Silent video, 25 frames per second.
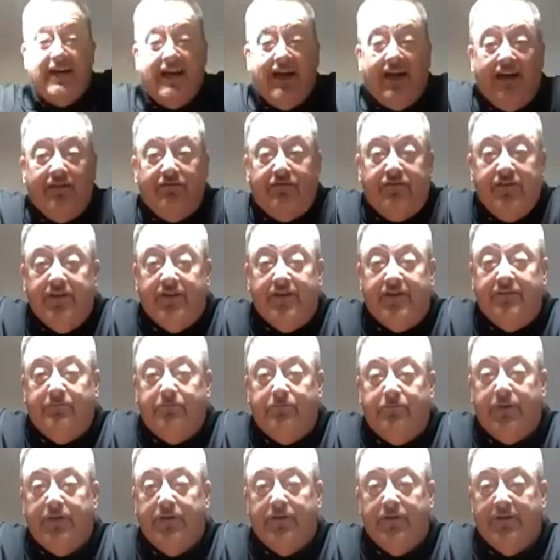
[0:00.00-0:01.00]
I feel
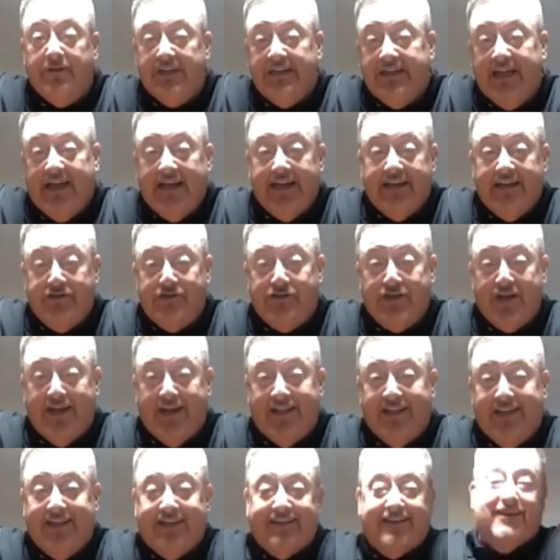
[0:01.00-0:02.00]
purely
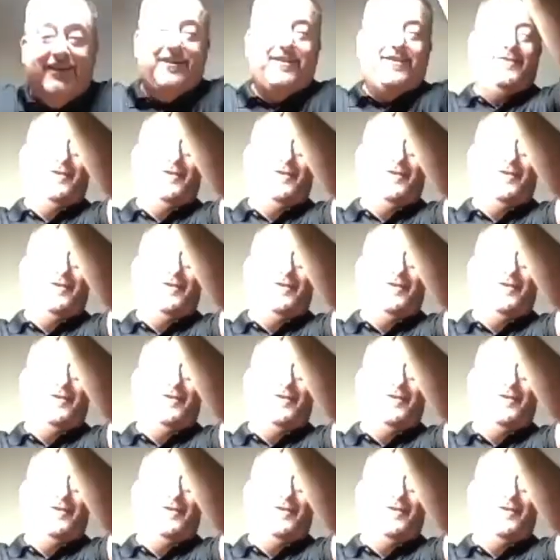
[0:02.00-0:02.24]
angelic.